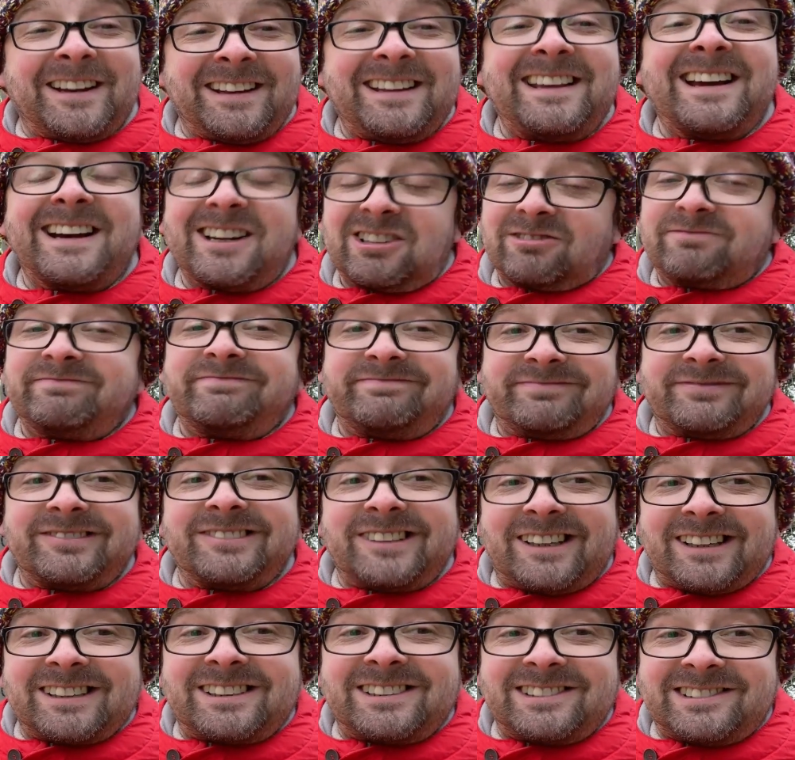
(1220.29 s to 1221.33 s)
Yeah,
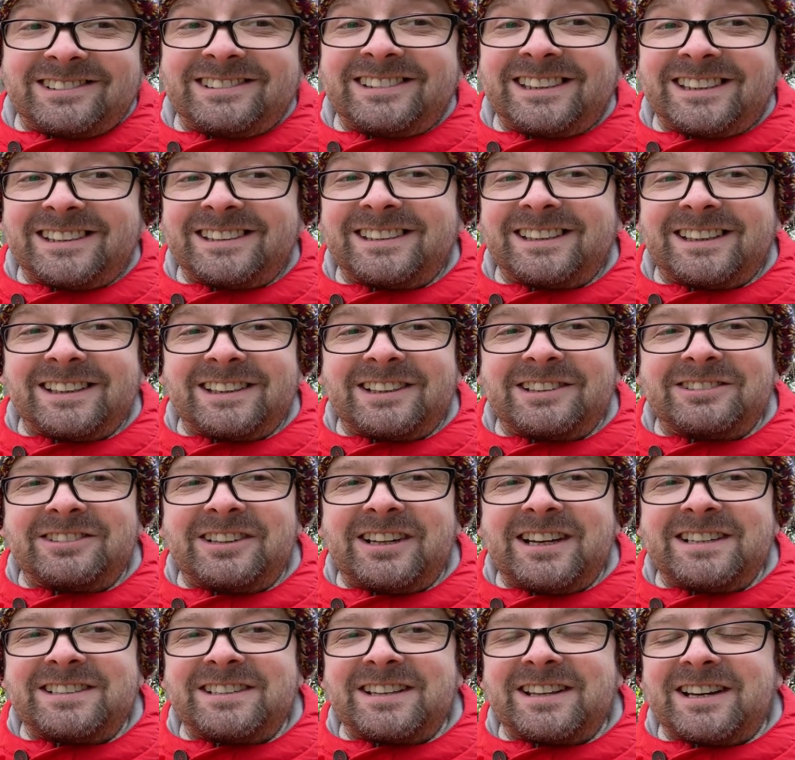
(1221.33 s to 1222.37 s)
I can
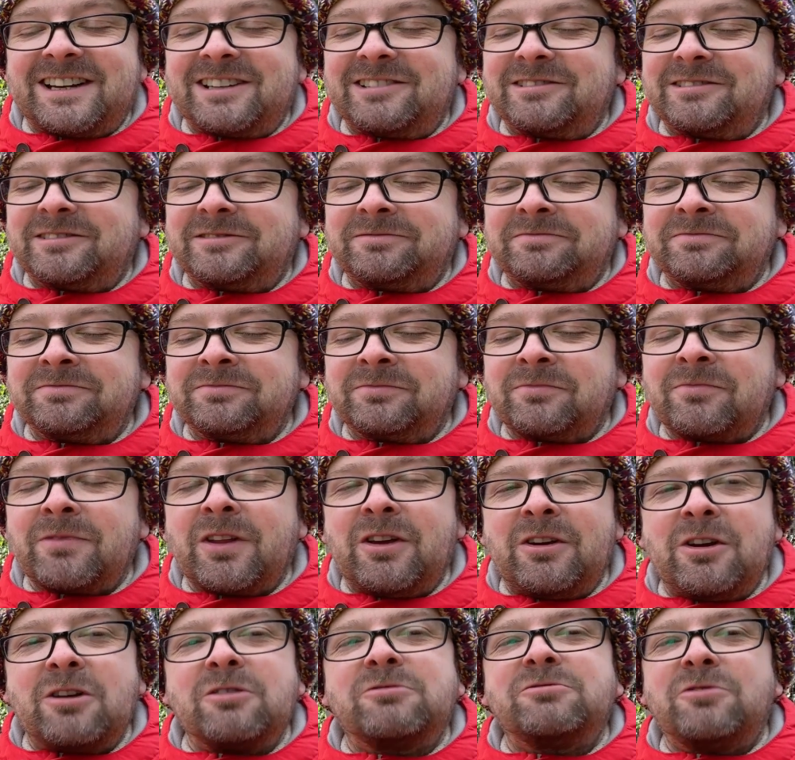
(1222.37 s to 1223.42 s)
relate to that.
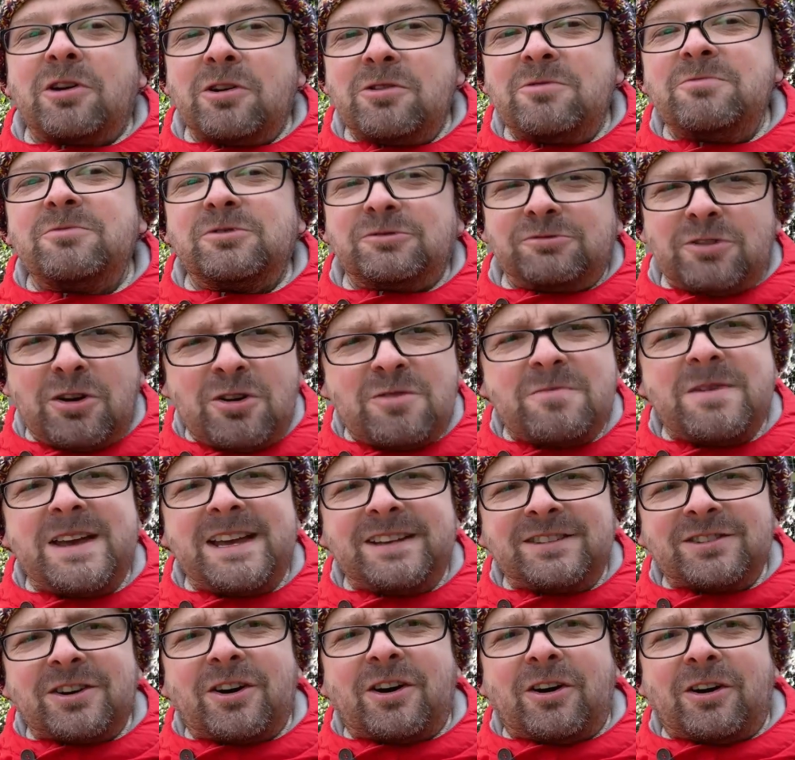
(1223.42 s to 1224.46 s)
Rome
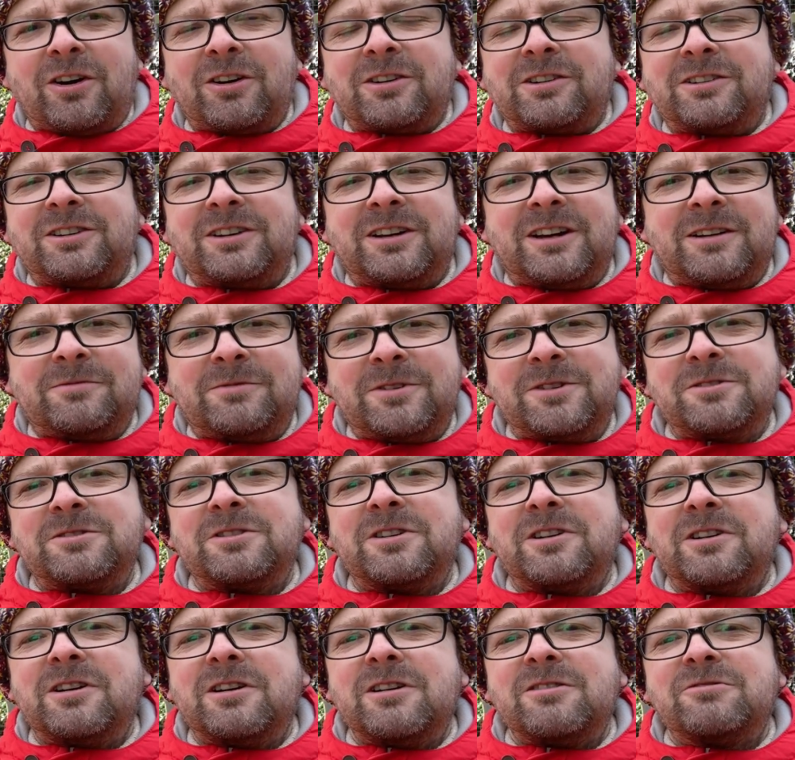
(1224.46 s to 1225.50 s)
is hot, but
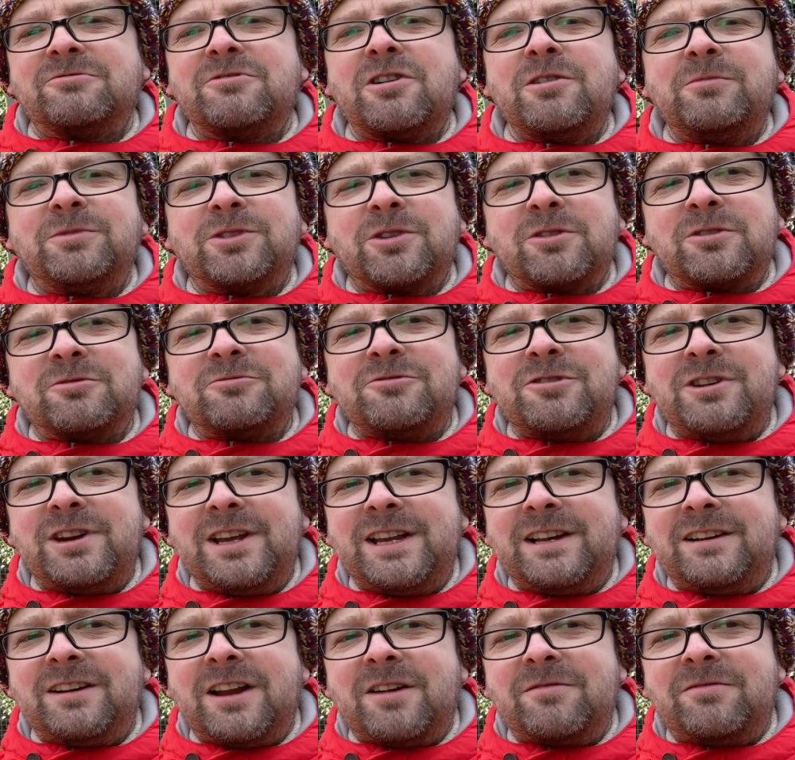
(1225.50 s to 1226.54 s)
Rome's got a
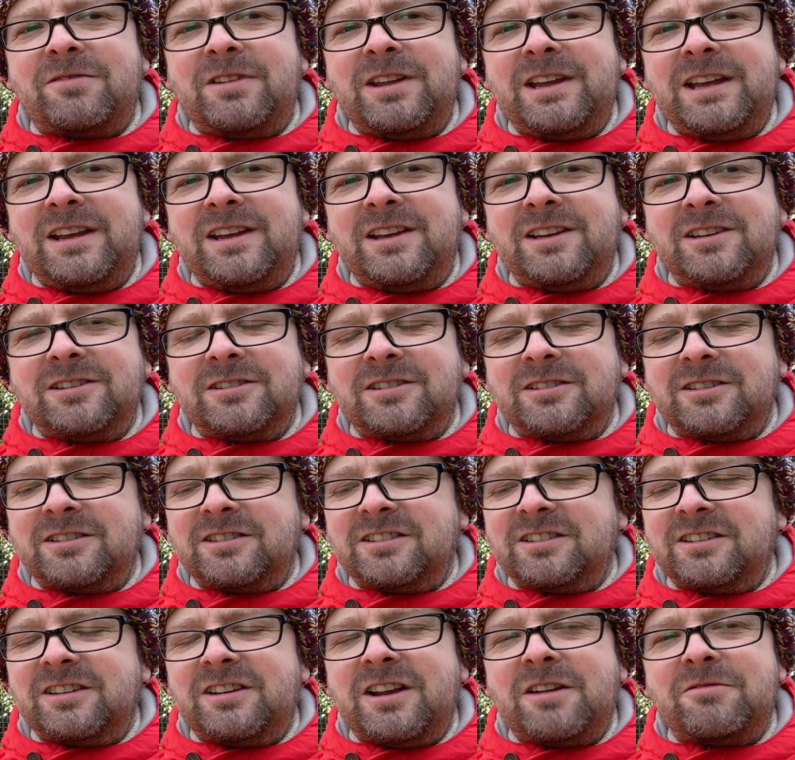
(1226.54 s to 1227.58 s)
really lovely
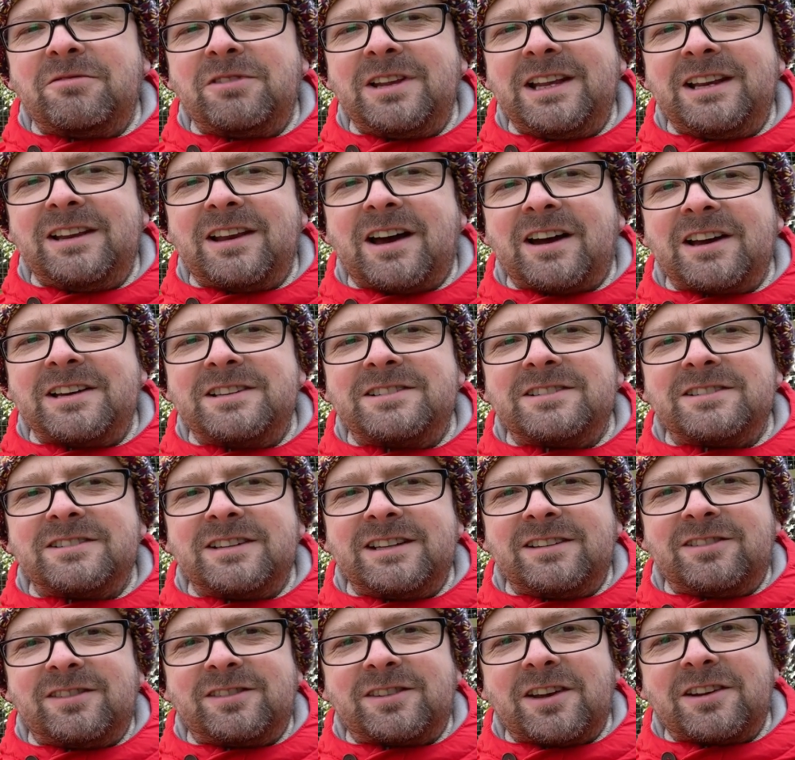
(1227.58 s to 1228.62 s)
lovely light.
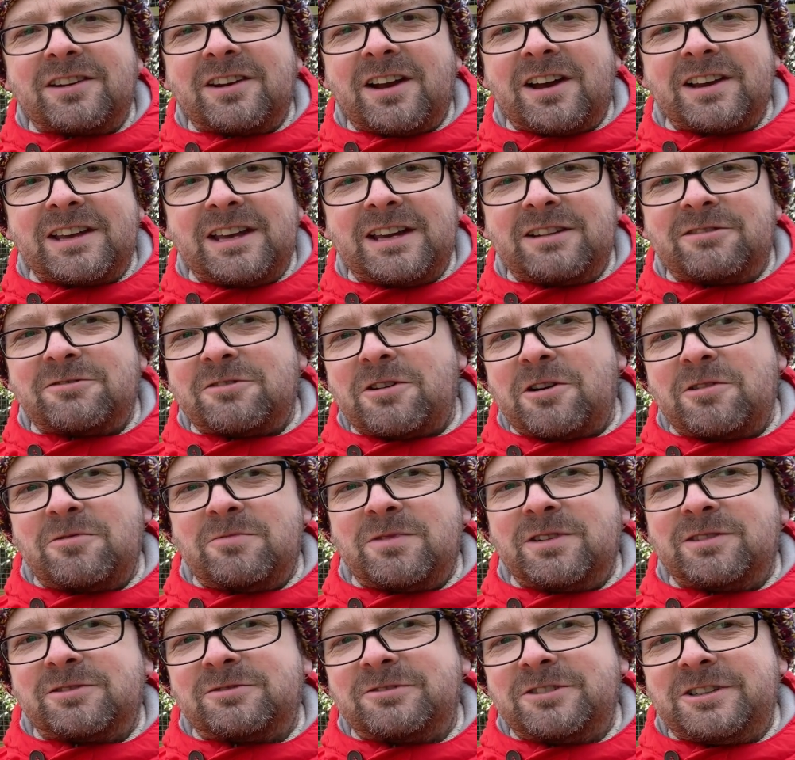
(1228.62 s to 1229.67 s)
It's sunlight in Rome
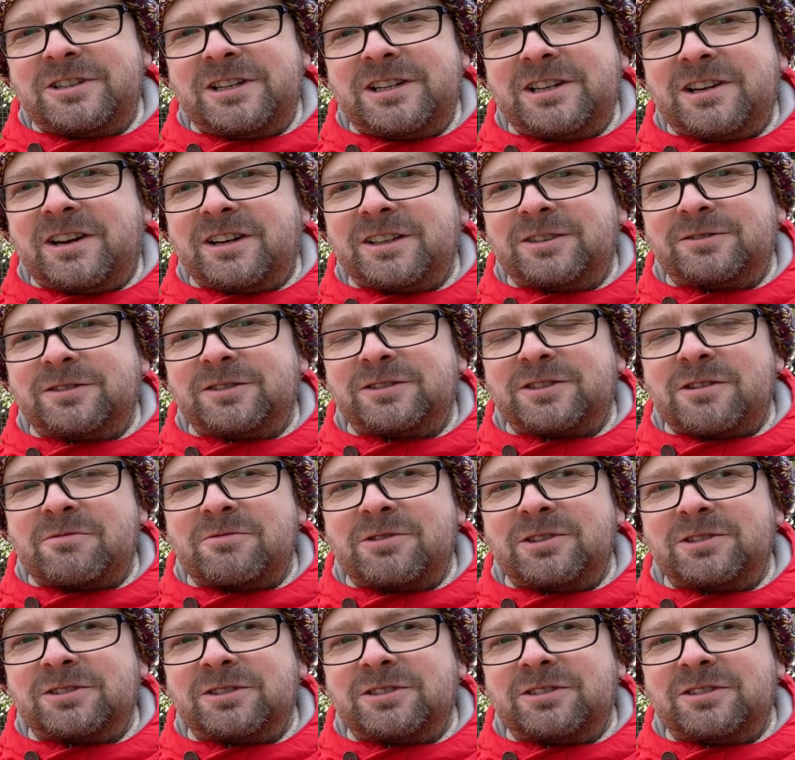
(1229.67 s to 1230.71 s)
is really nice for some
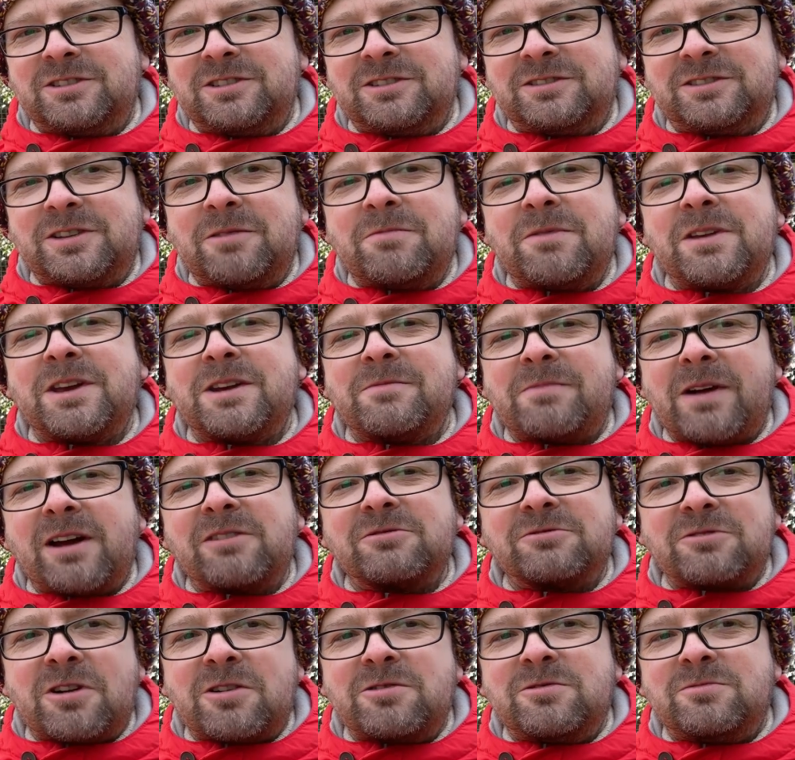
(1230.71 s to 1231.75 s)
reason. Just something
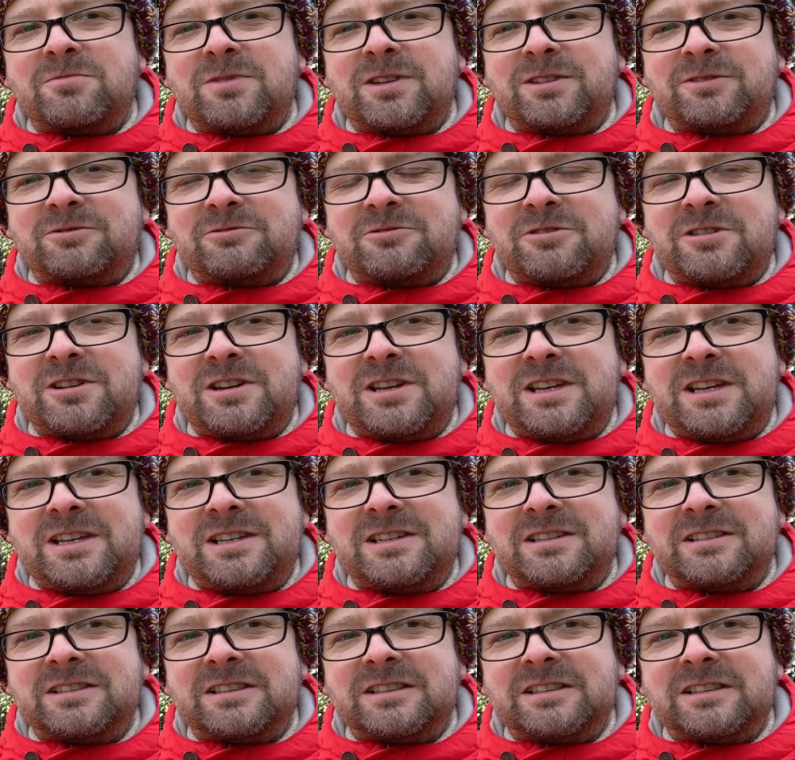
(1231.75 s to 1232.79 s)
about Rome is really,
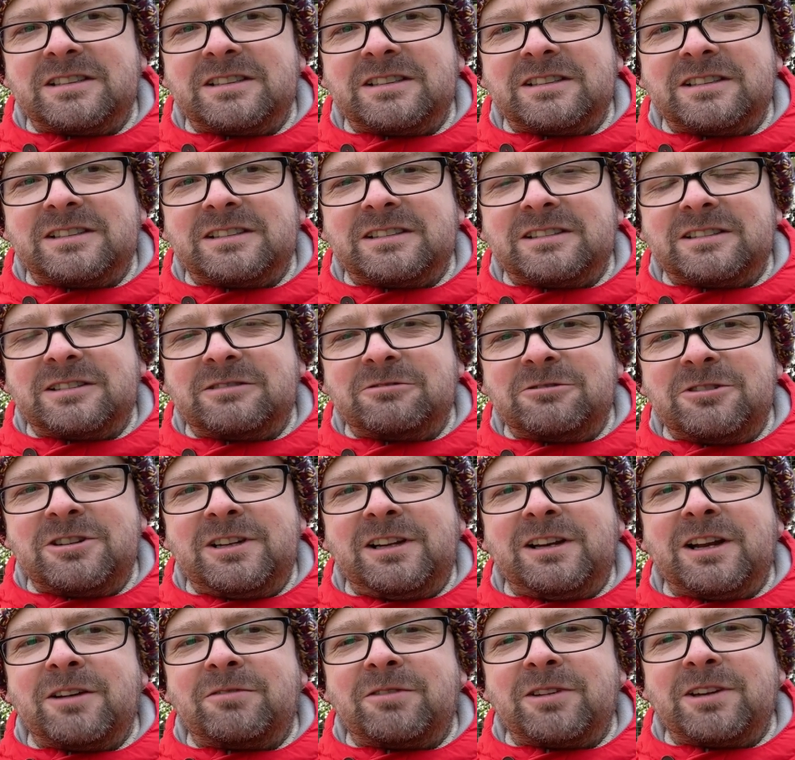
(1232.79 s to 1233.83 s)

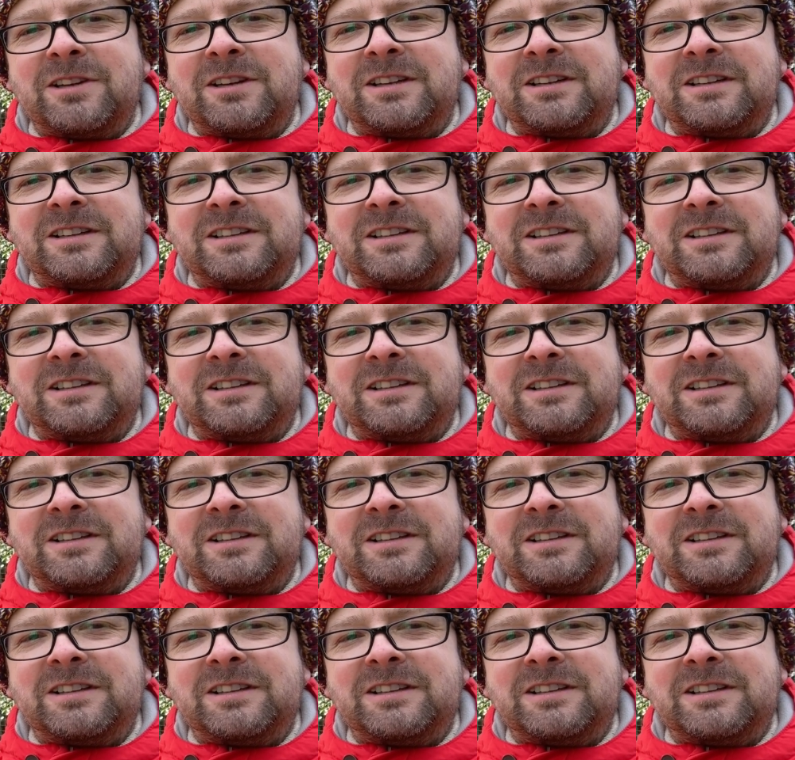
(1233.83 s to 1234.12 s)
really lovely.